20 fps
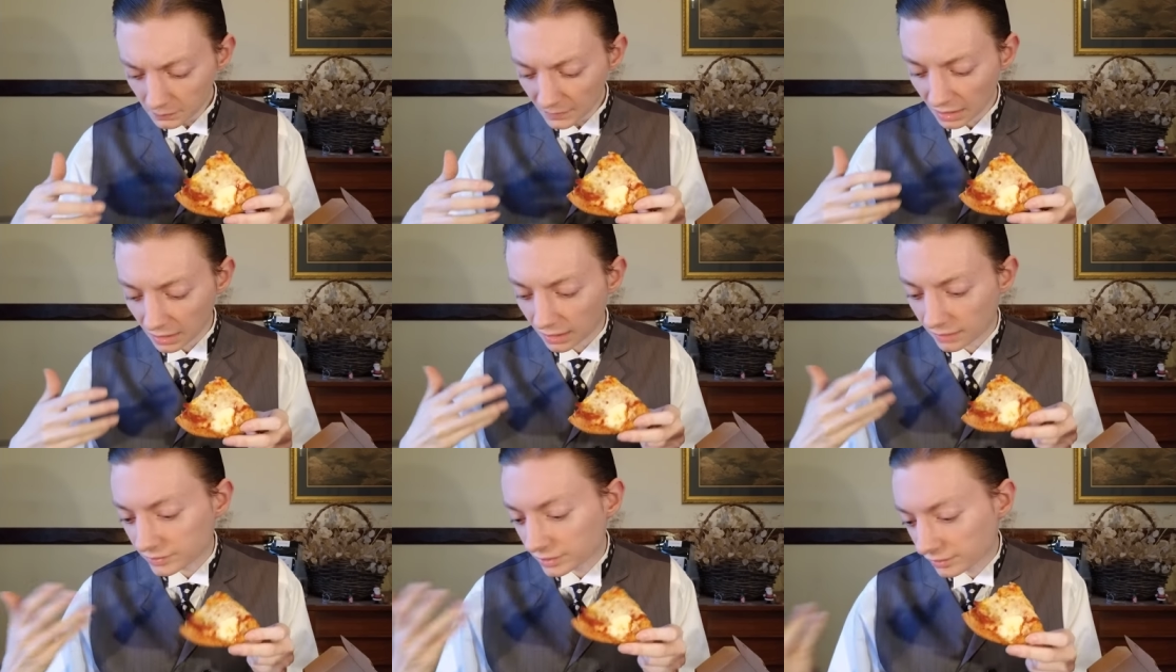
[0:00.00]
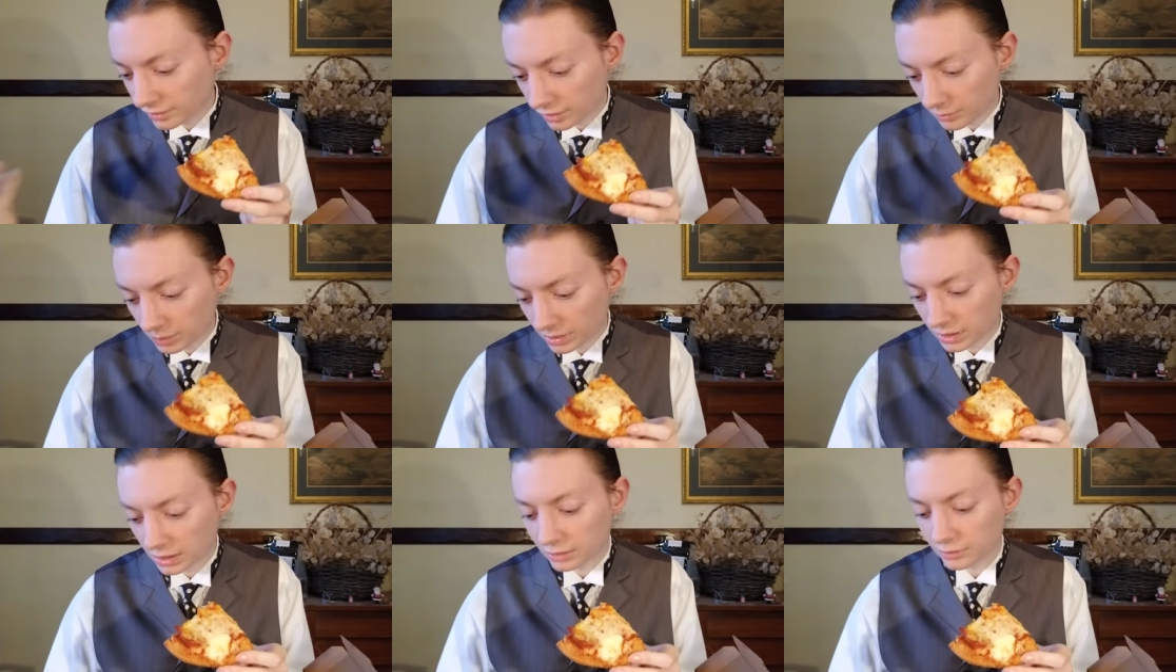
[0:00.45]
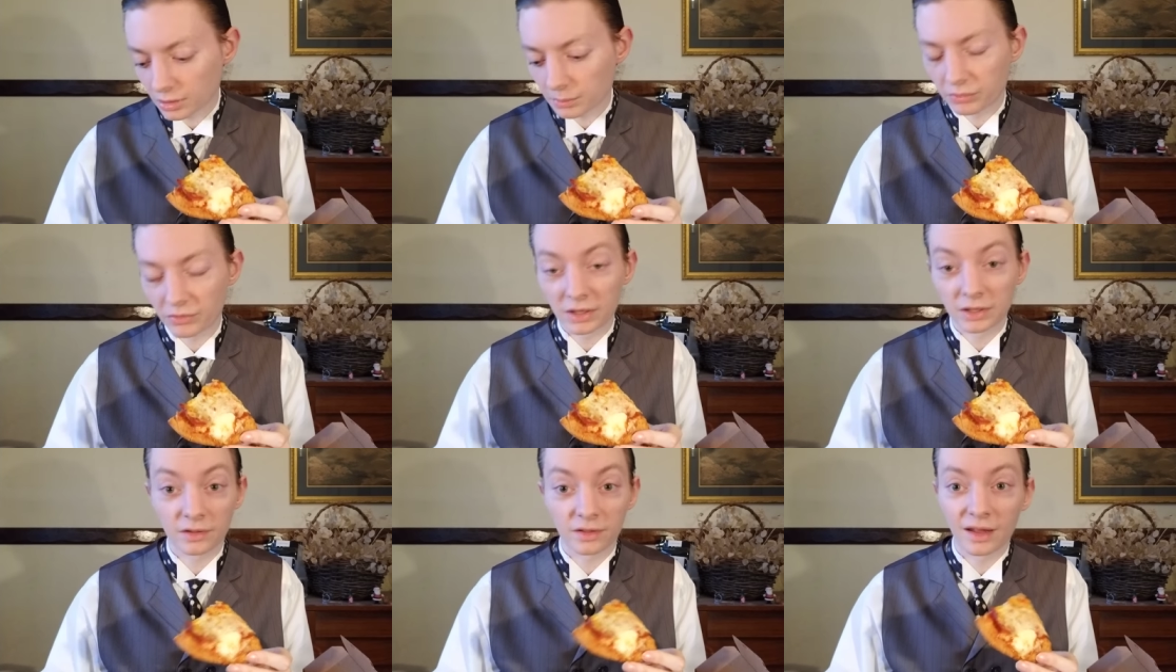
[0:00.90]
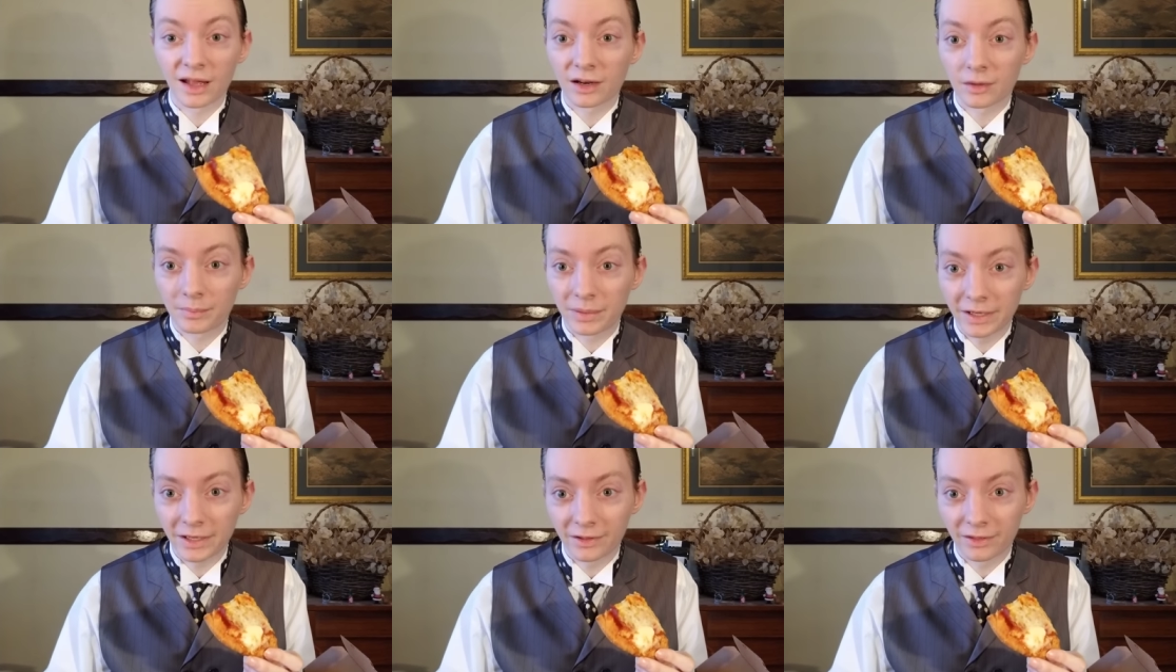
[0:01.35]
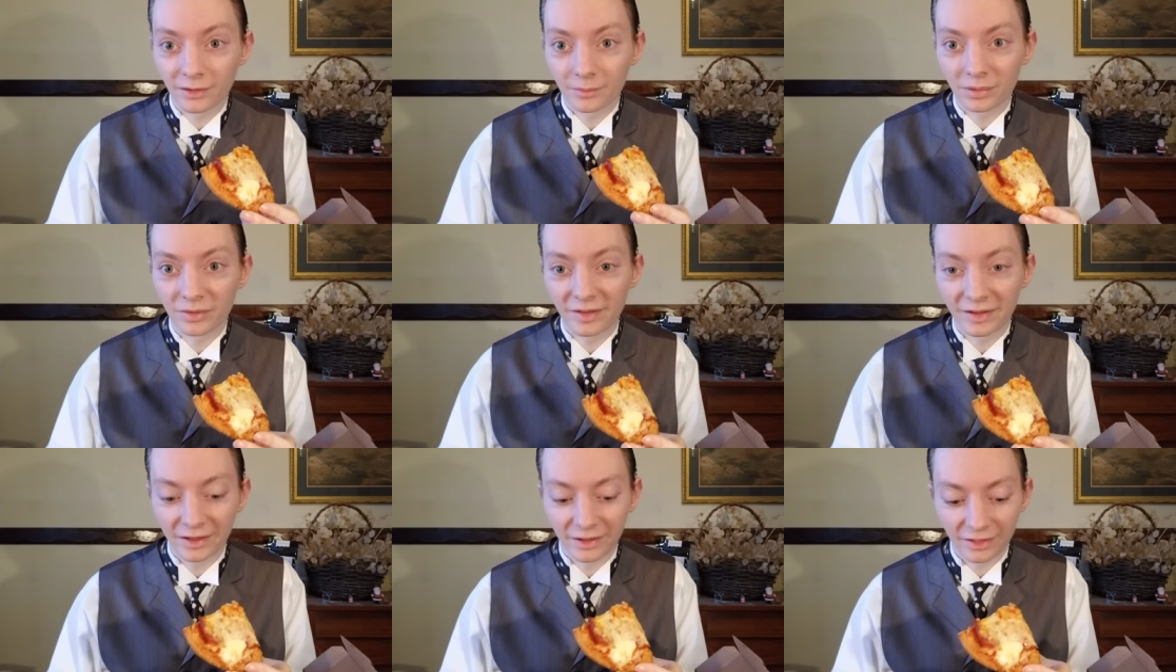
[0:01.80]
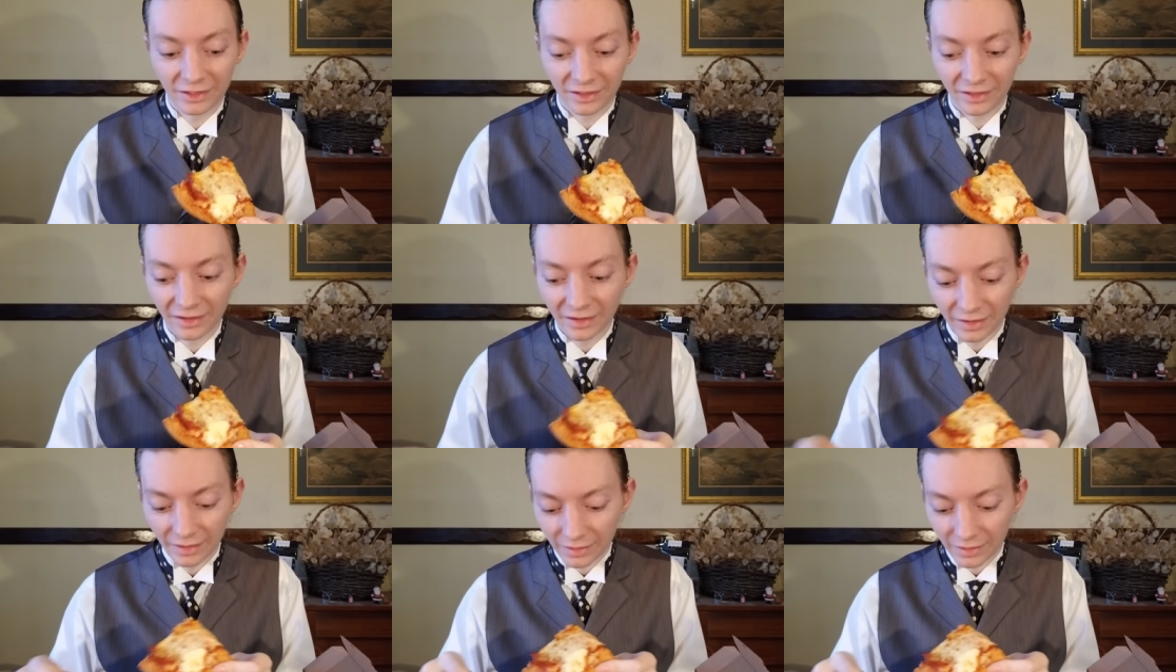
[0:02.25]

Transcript: obviously Panera Bread is not a pizza place,